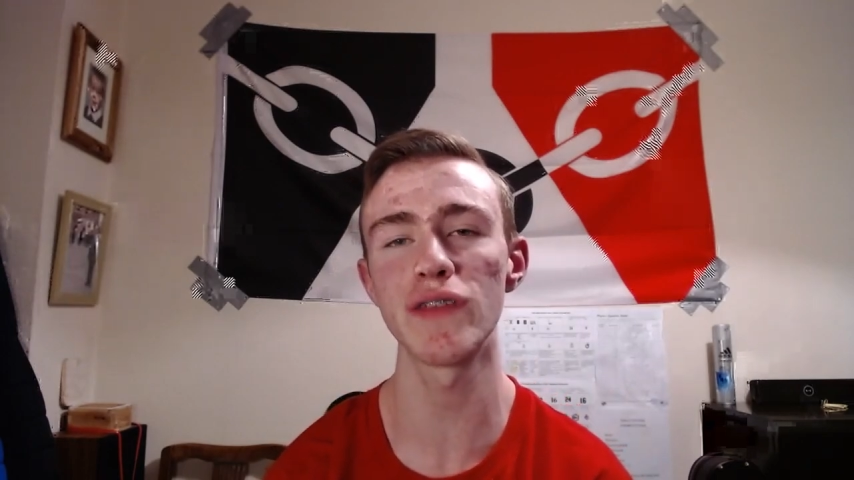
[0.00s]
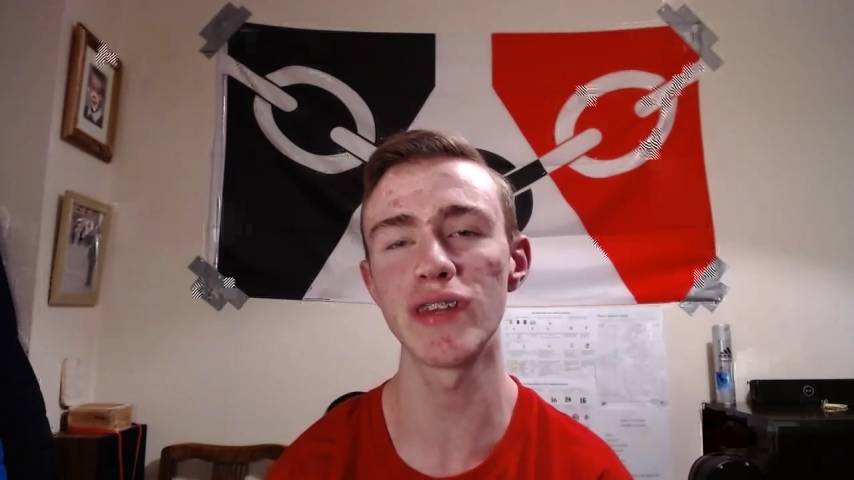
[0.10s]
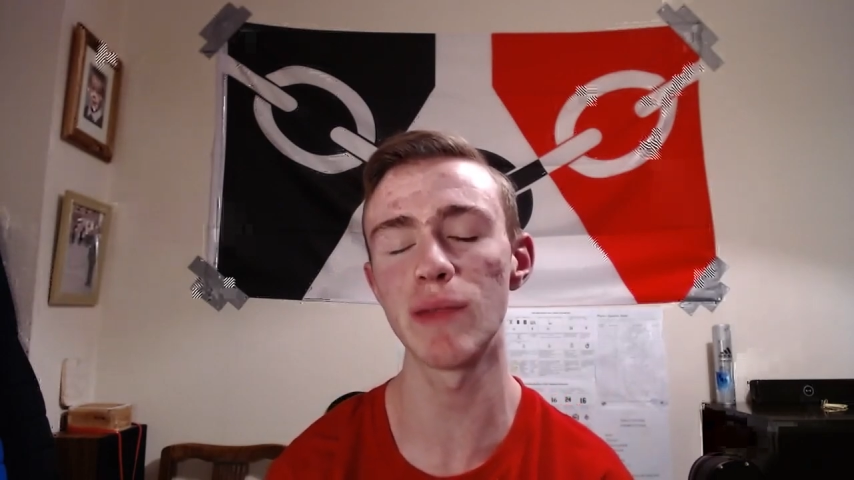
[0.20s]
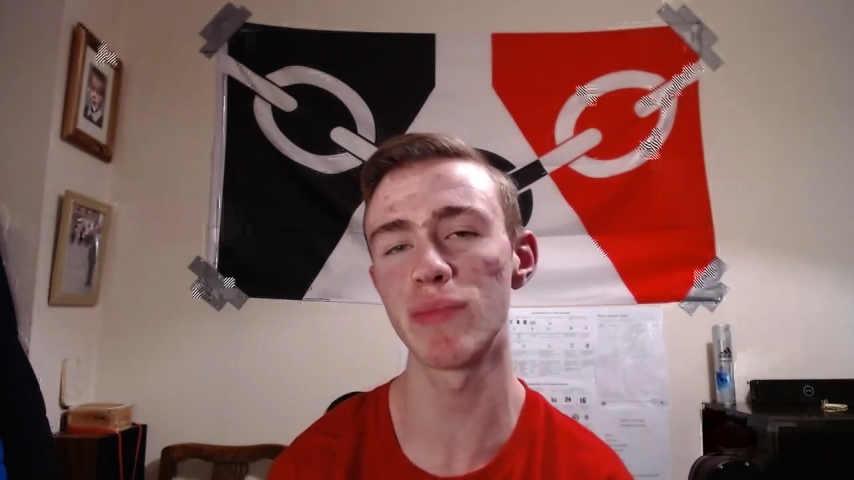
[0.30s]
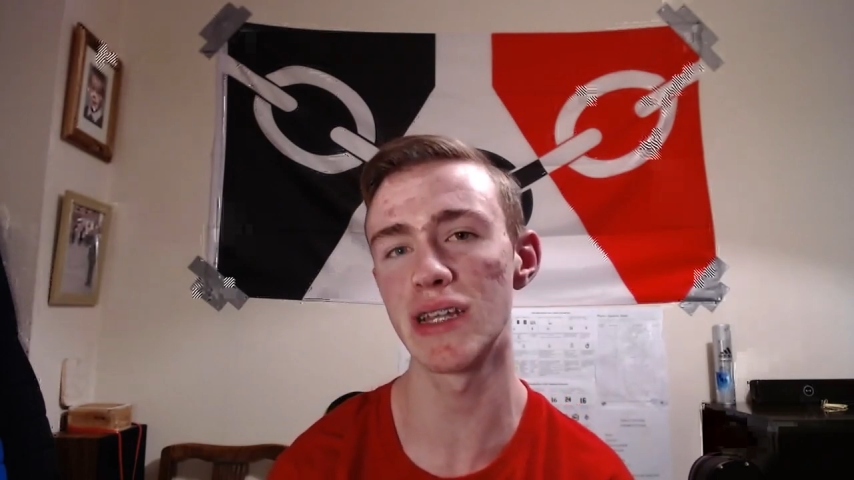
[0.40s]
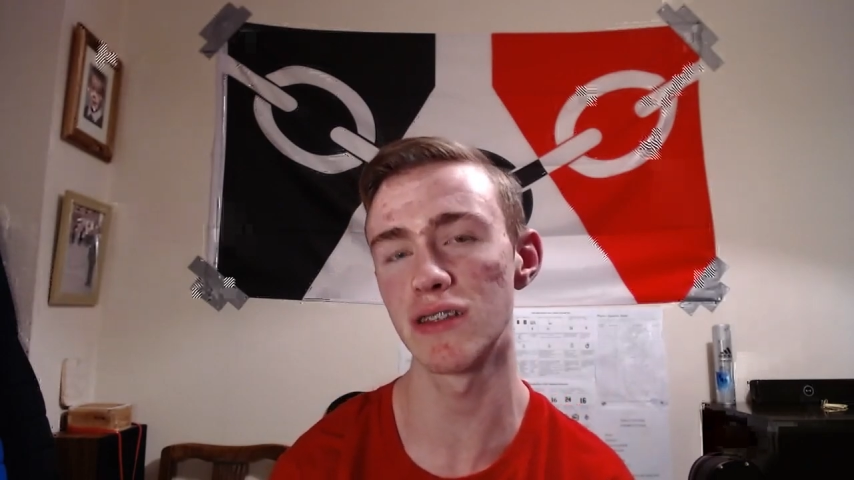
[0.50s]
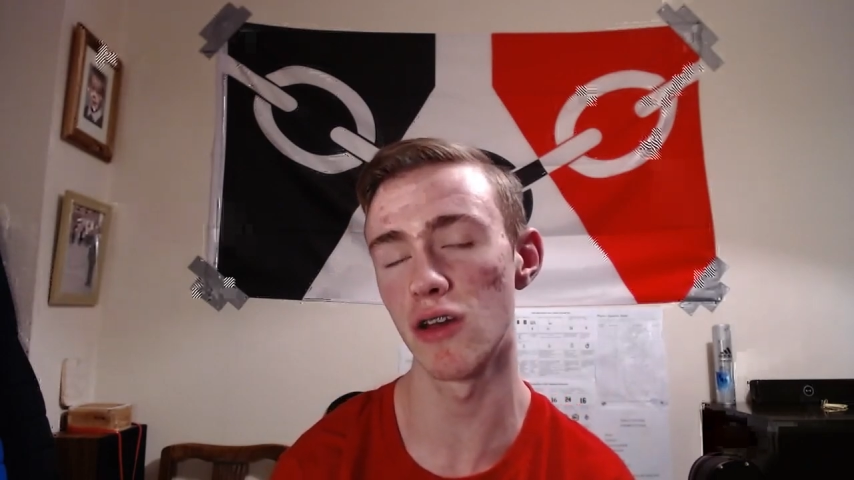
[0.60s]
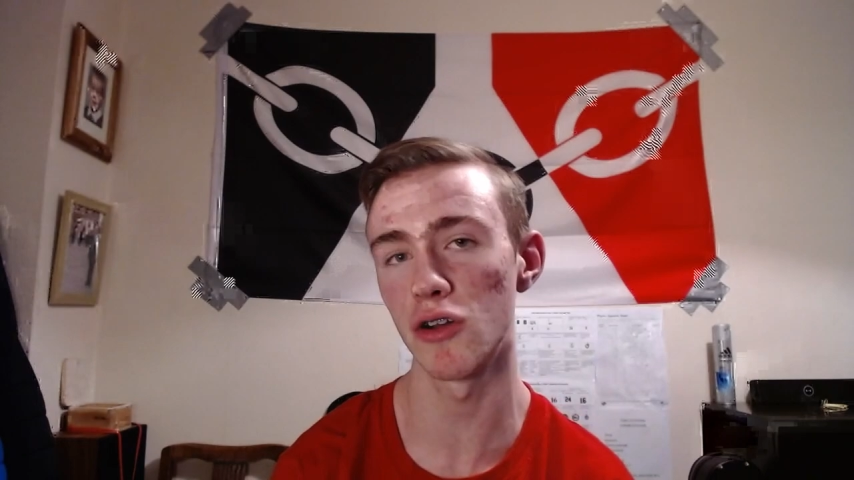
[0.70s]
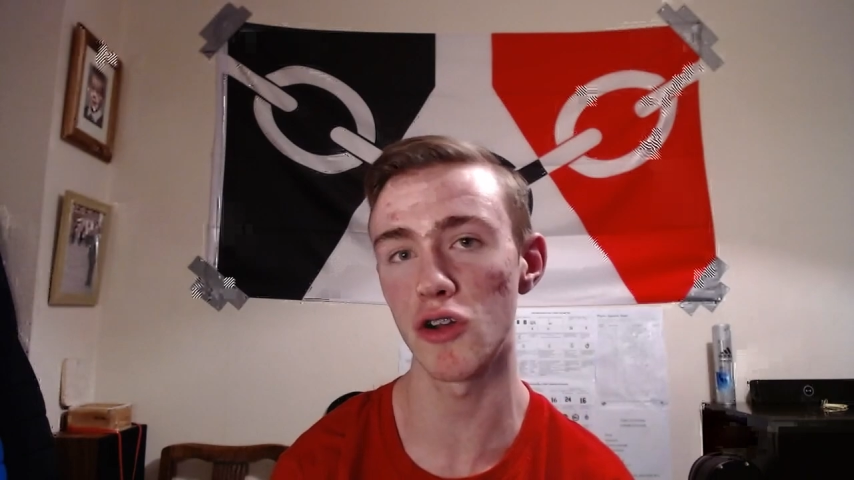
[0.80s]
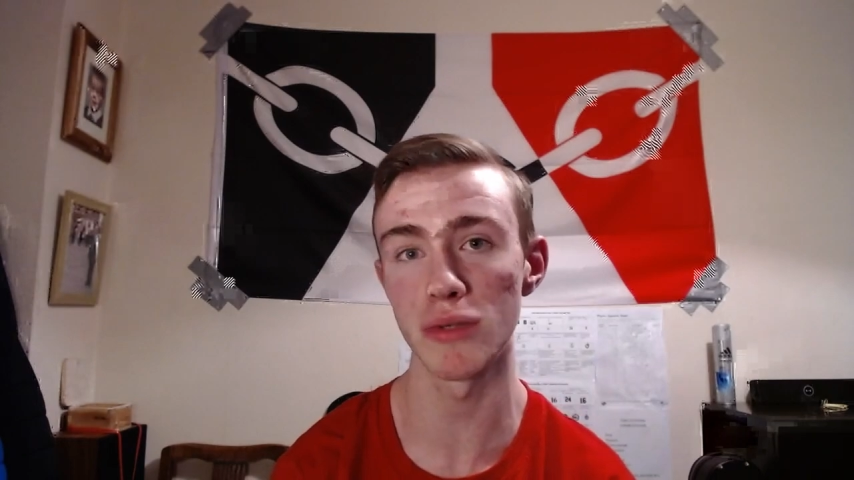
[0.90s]
If you did, please
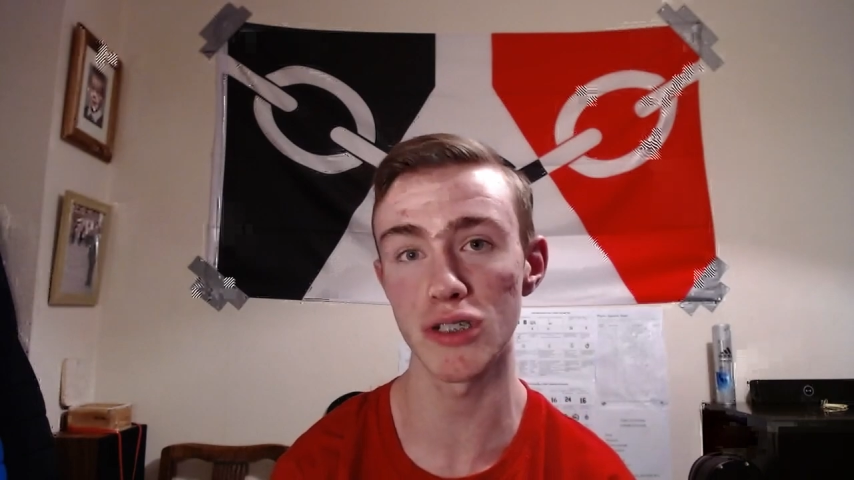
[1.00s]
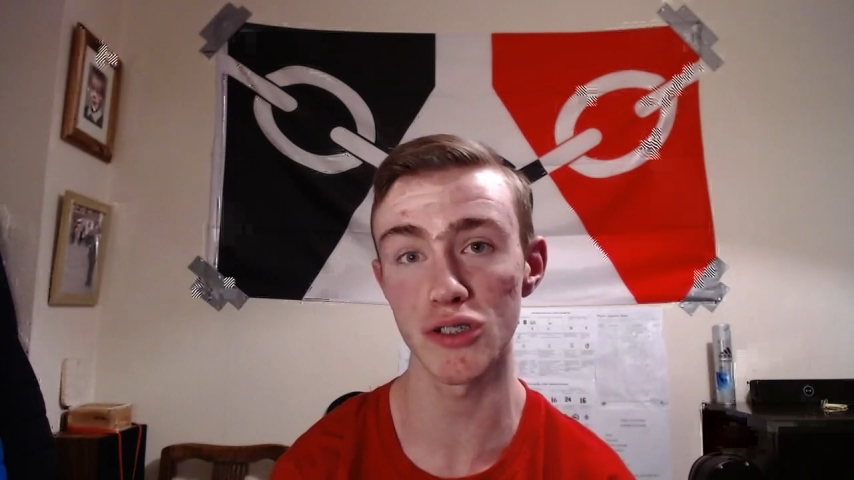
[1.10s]
like, comment,